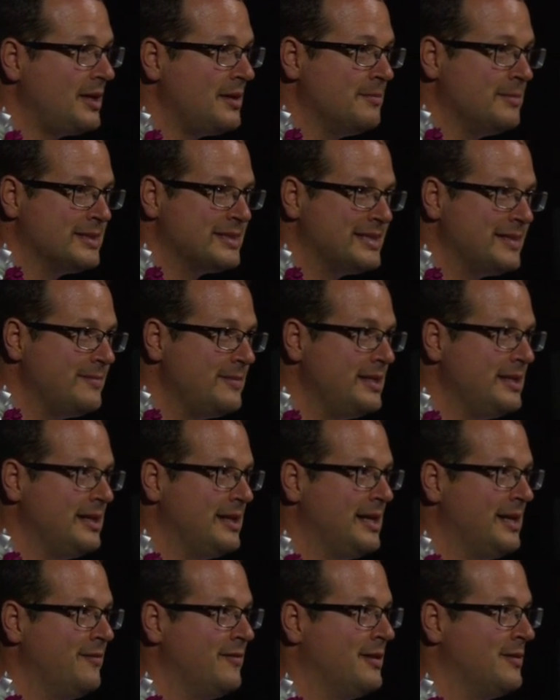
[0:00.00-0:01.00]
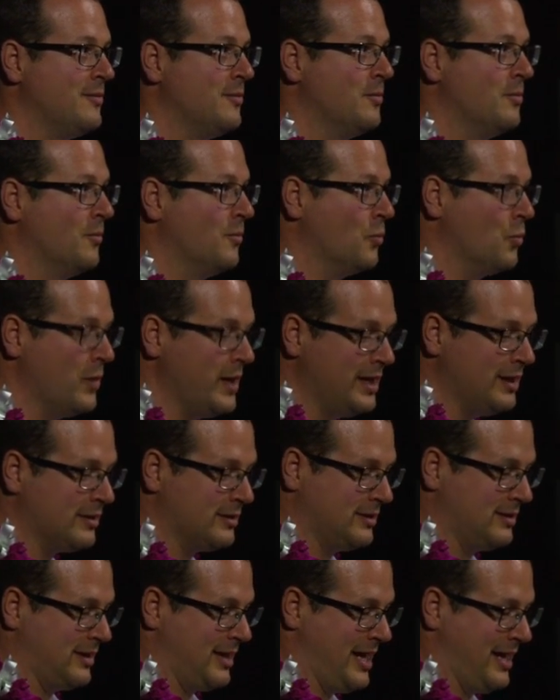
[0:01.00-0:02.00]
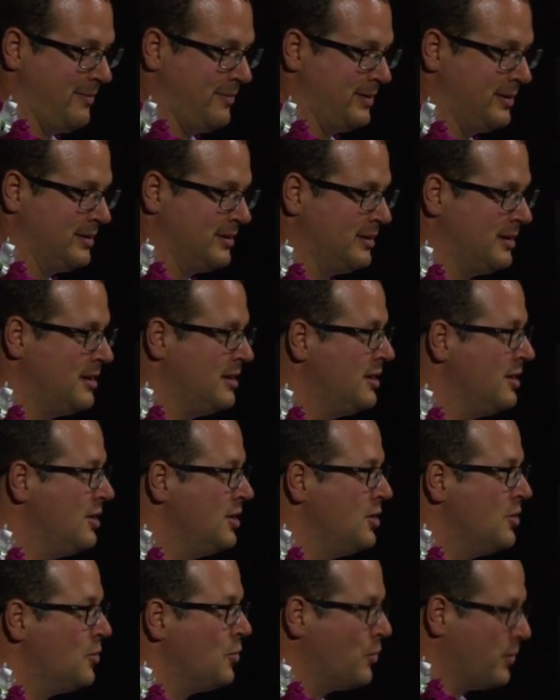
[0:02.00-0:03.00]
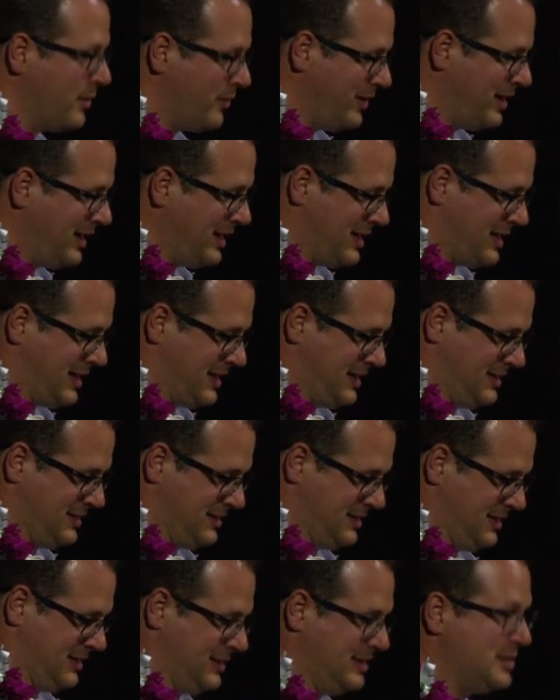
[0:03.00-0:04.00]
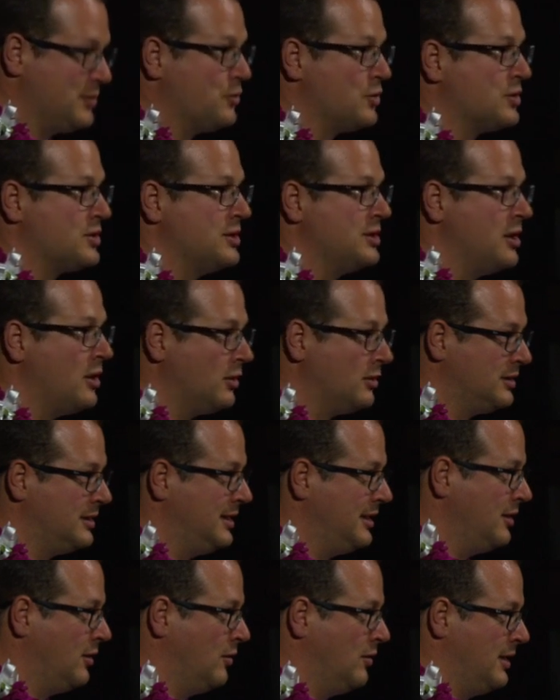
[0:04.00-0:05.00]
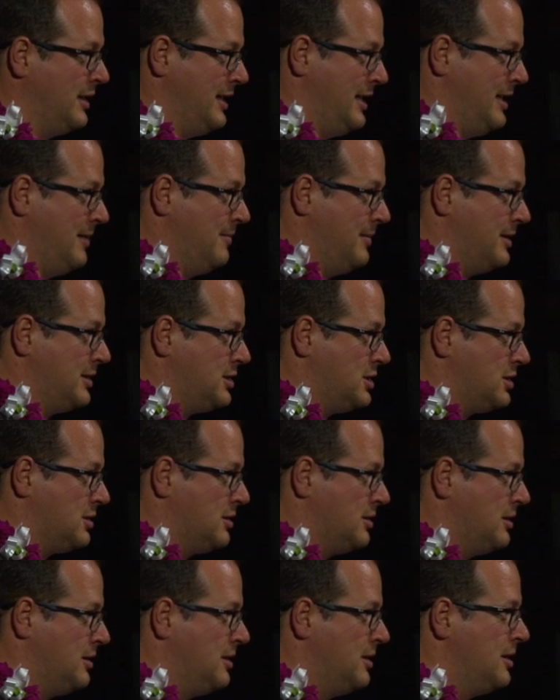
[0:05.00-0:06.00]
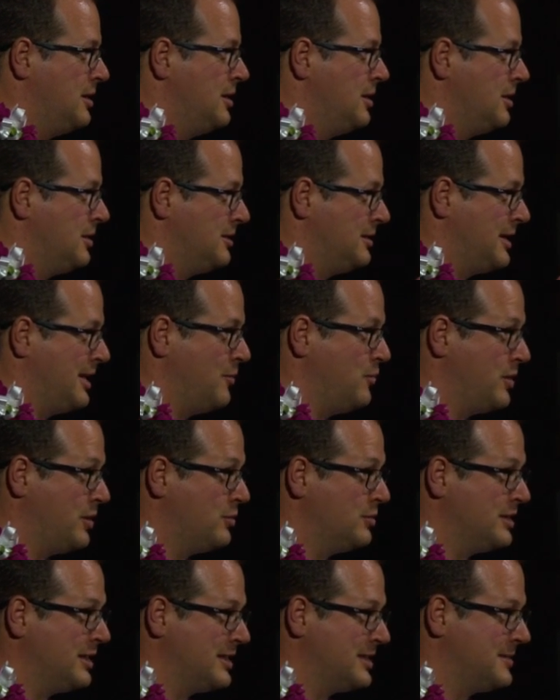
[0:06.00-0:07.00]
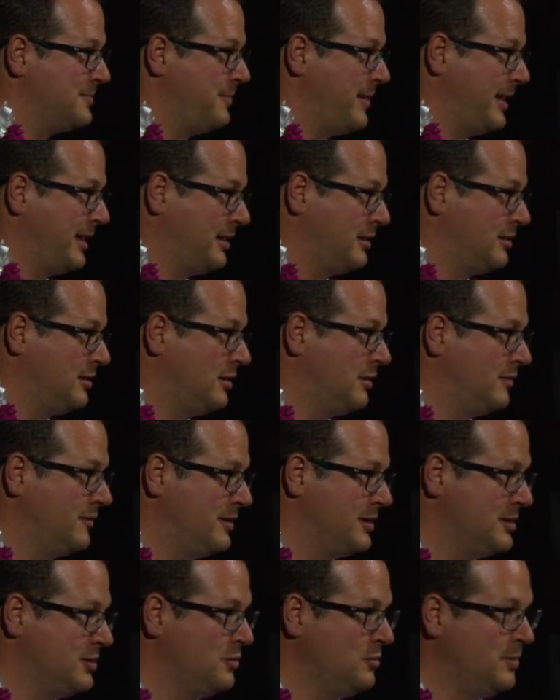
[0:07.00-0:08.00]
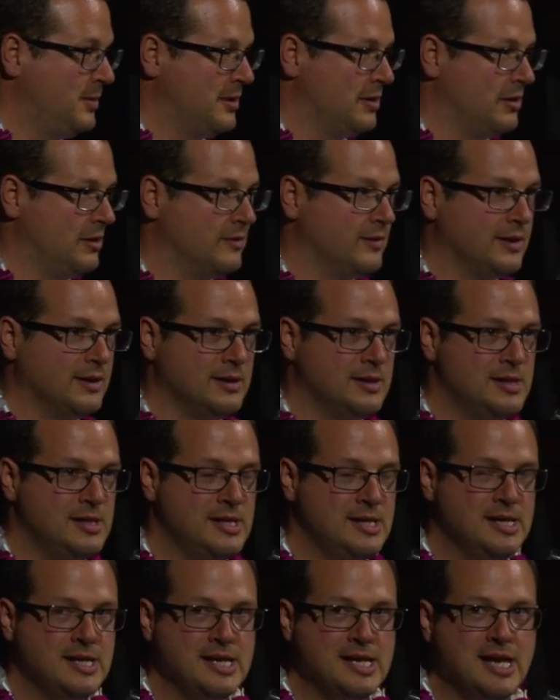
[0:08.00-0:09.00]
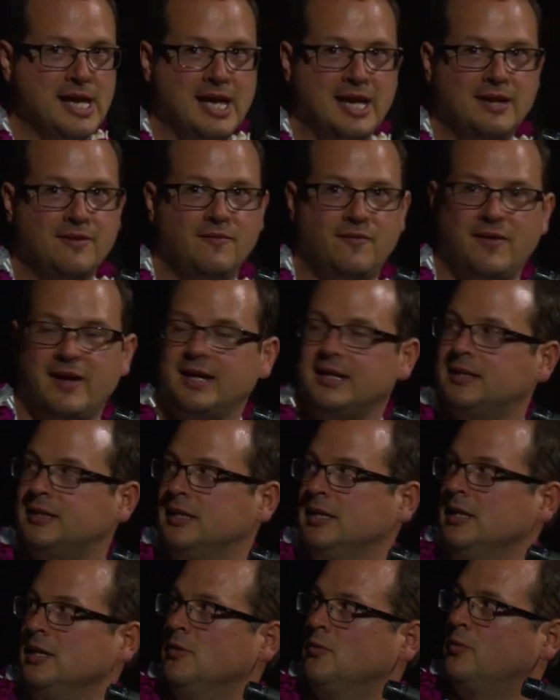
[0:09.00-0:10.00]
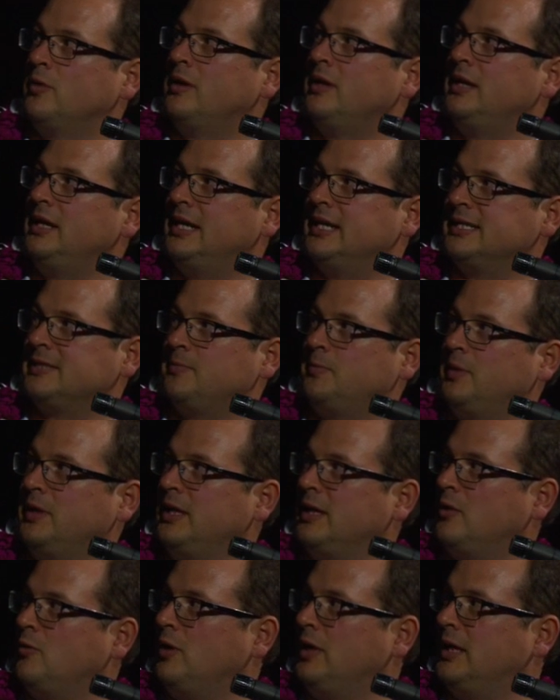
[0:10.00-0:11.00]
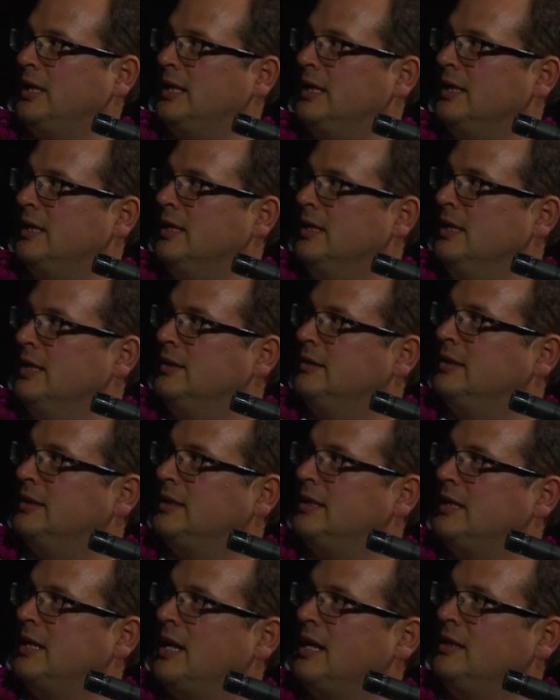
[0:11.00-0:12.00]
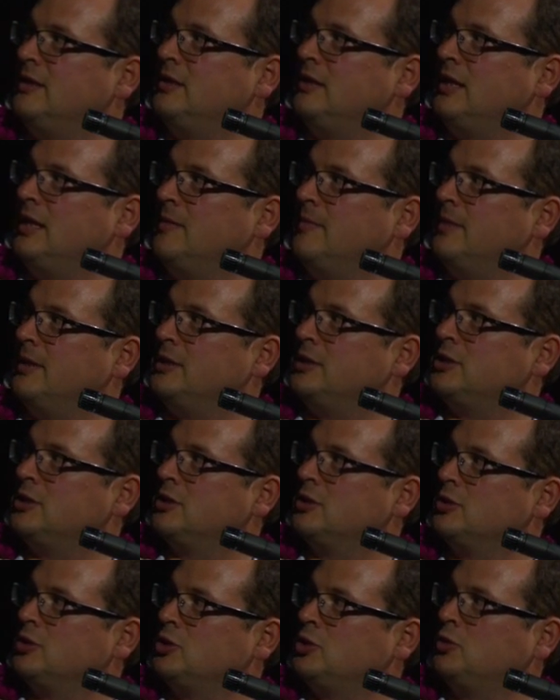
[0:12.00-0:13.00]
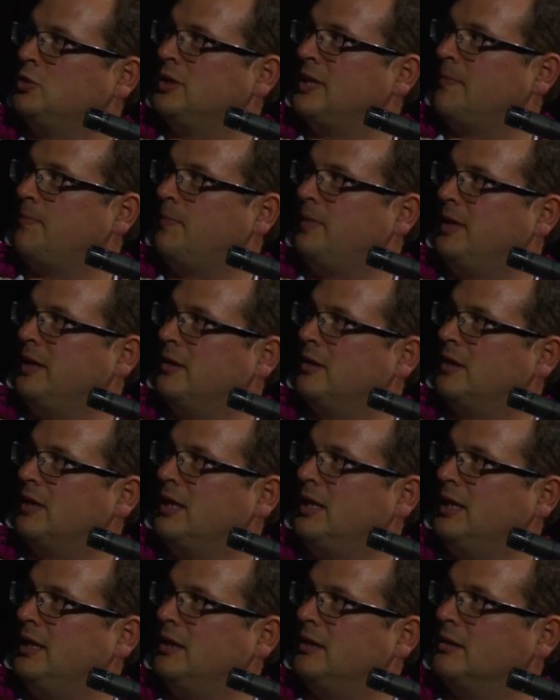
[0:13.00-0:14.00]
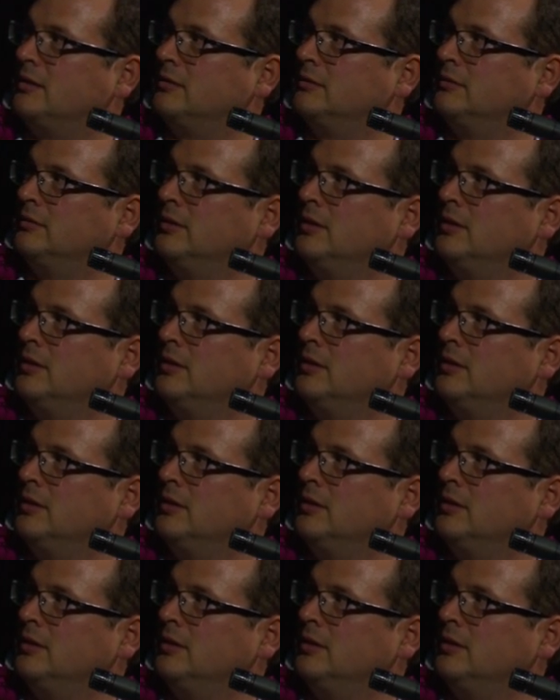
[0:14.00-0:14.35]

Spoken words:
But something even weirder happened. We realized that this was not the only image that we could expect of the supernova. And in fact, we realized pretty quickly that another image should appear here.